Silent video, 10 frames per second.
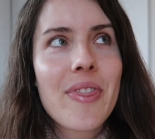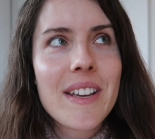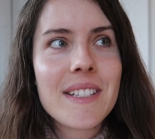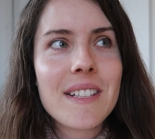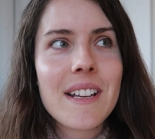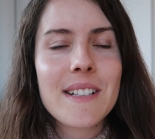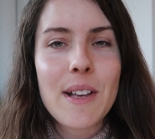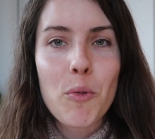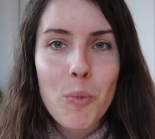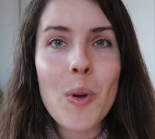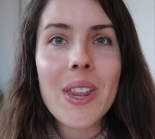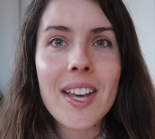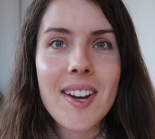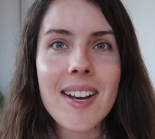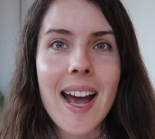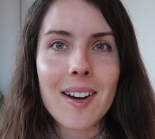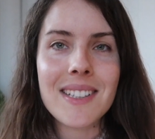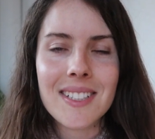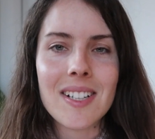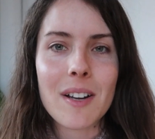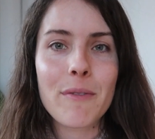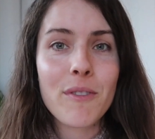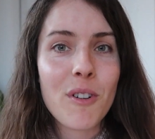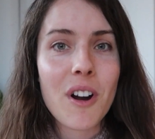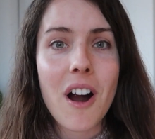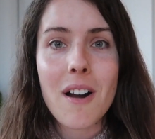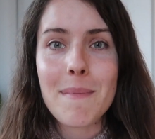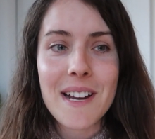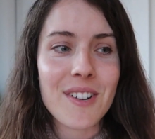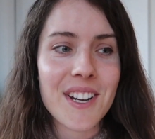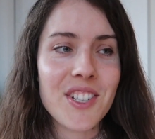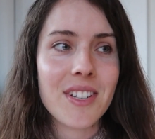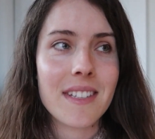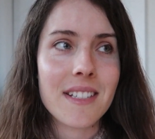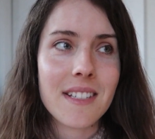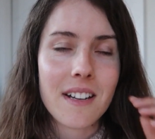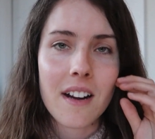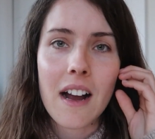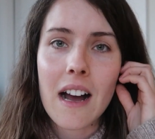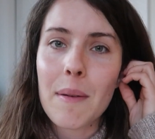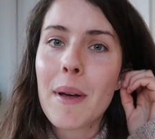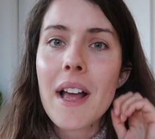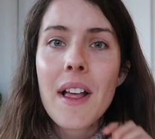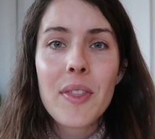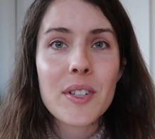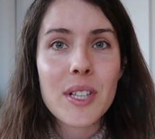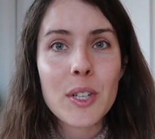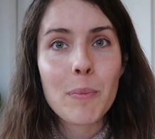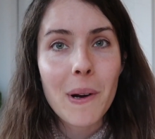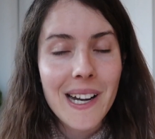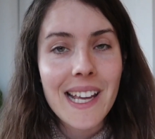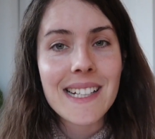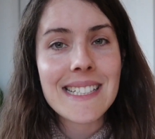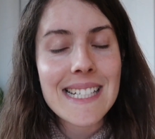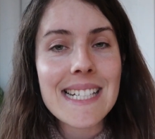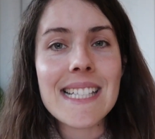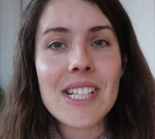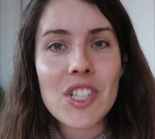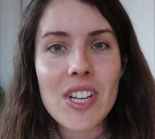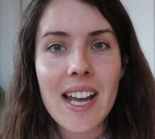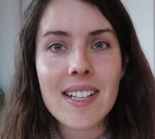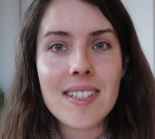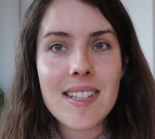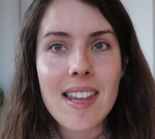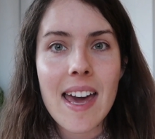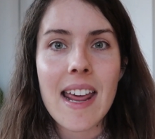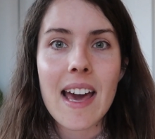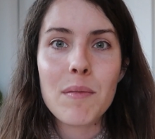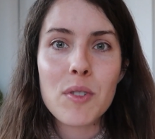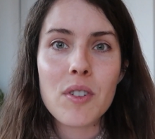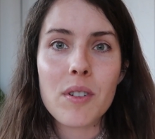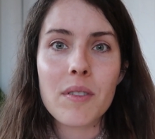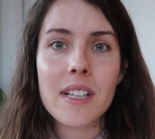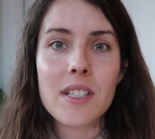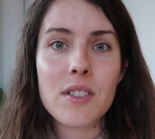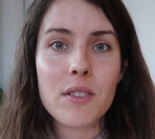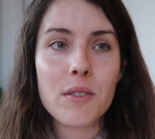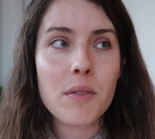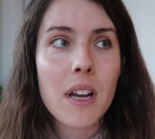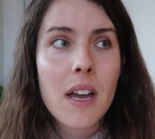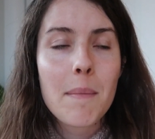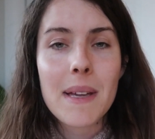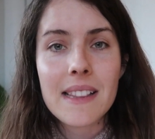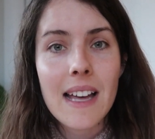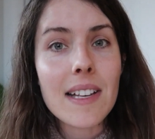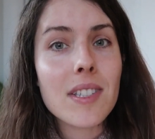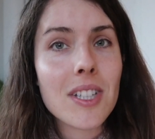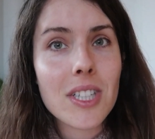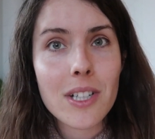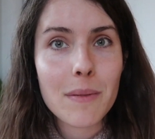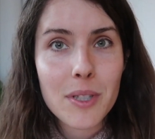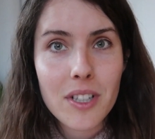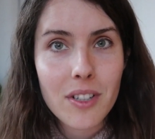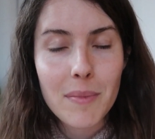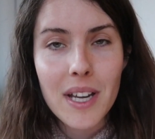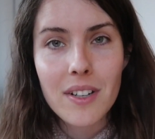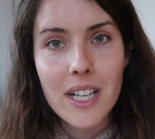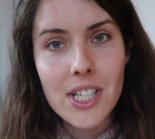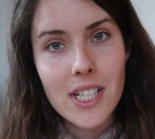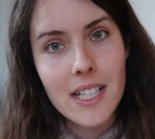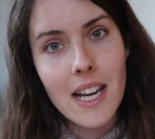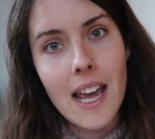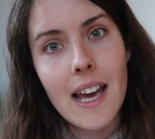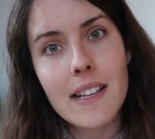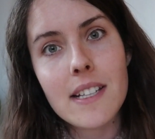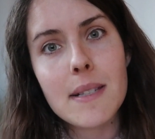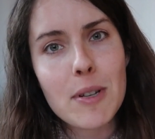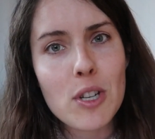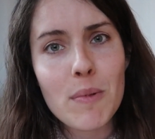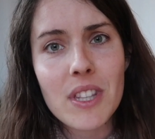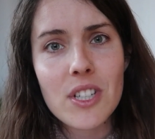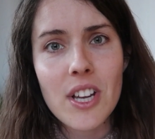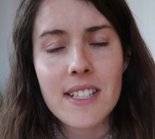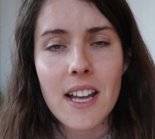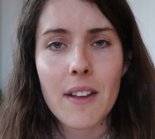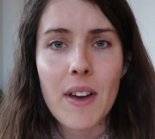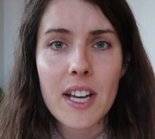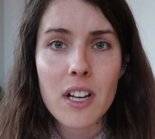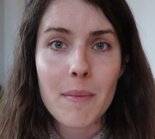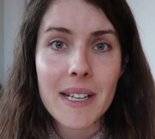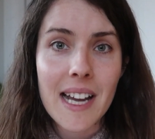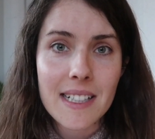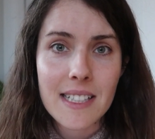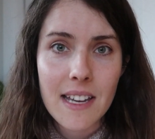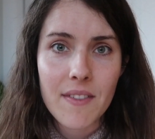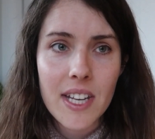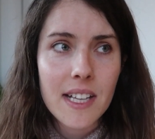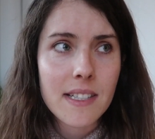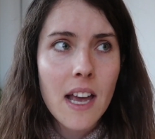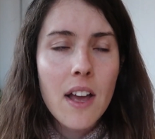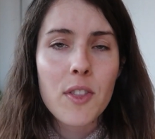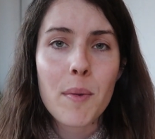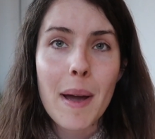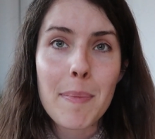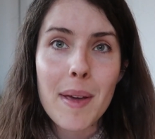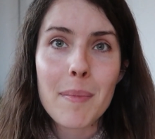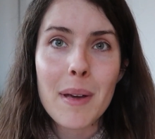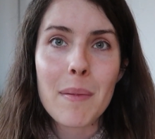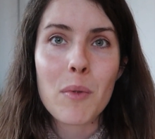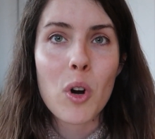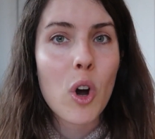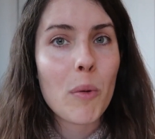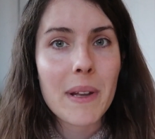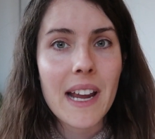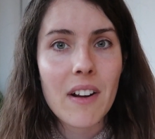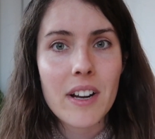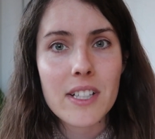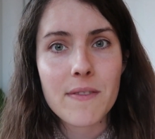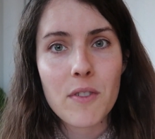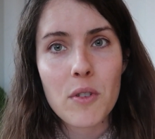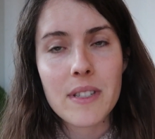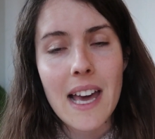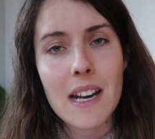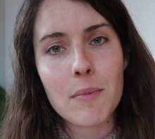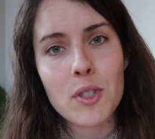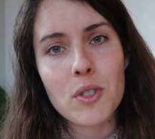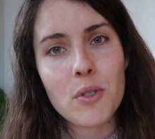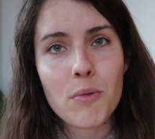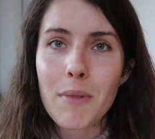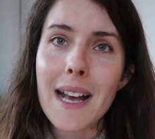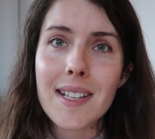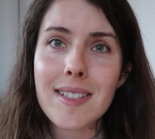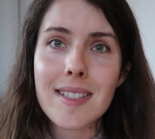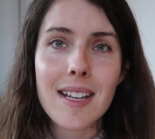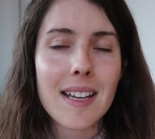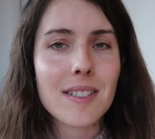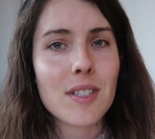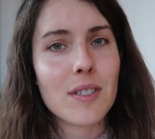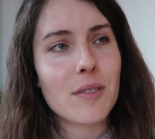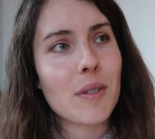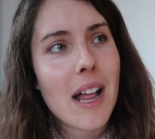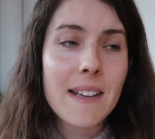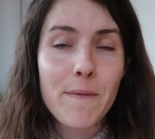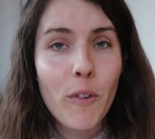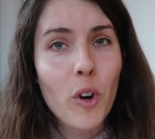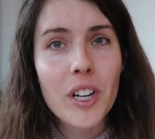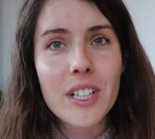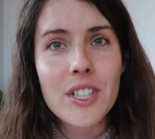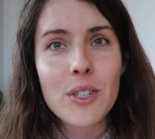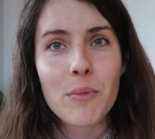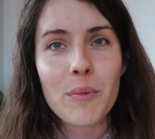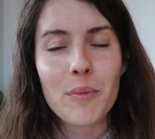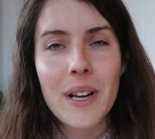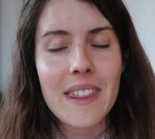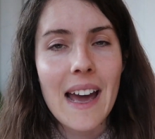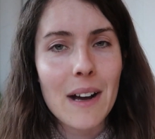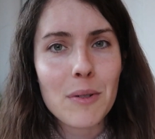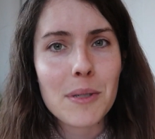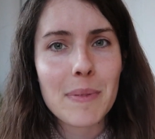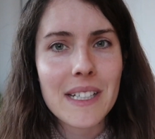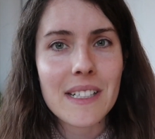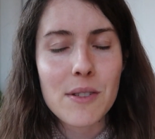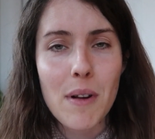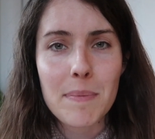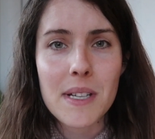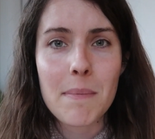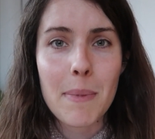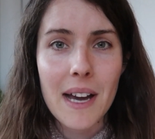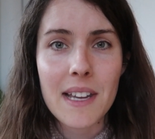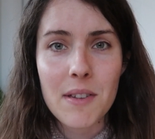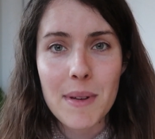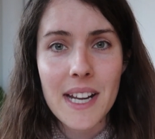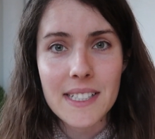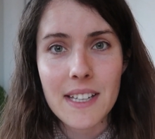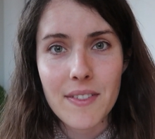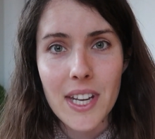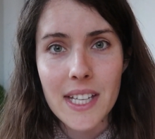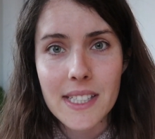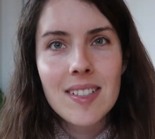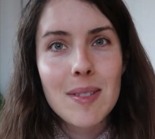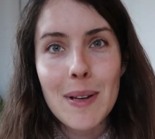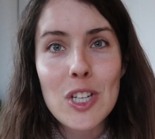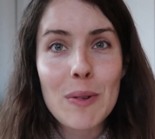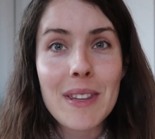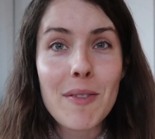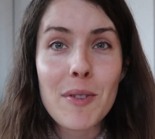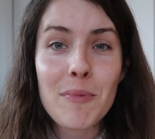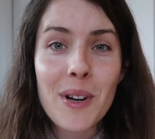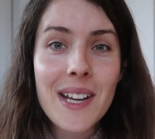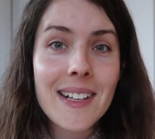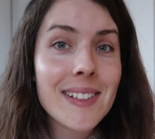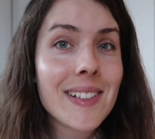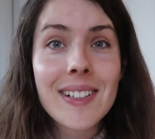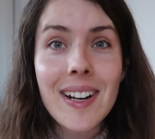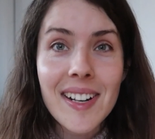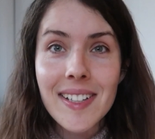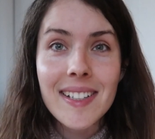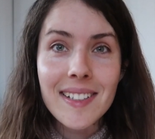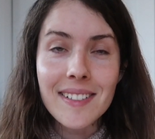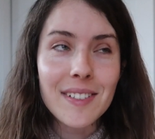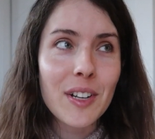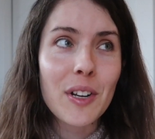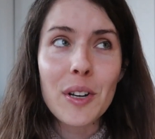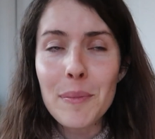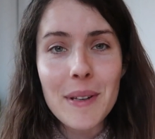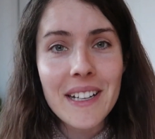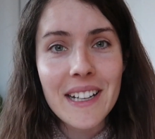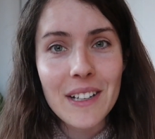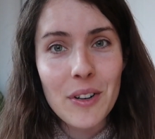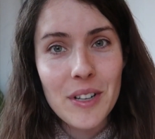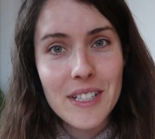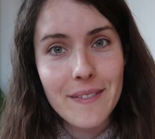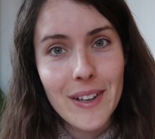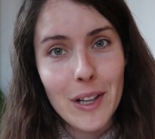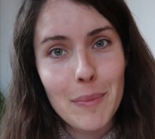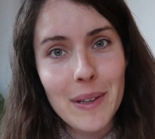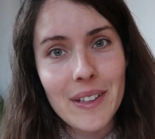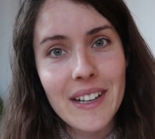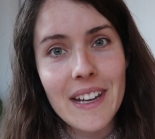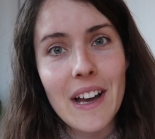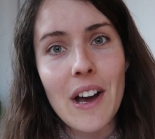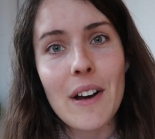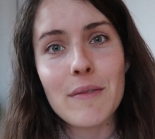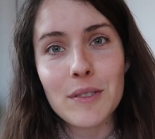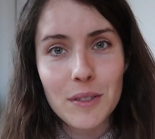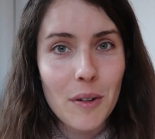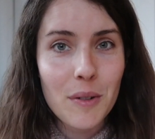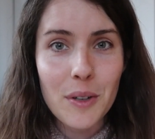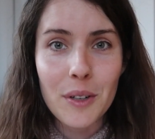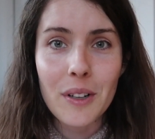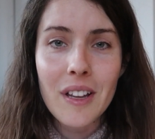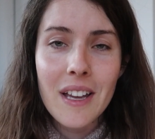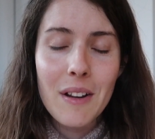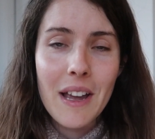This is a really good outlook for our migration this year. Um, there's a pretty decent chance that animals are going to be less disturbed during their migration, and especially with the shutdown of economic activities, there might be a bit more open areas for those animals to rest and to forage without being disrupted by human activities. Especially with everyone working on their garden, there could be an increased availability of local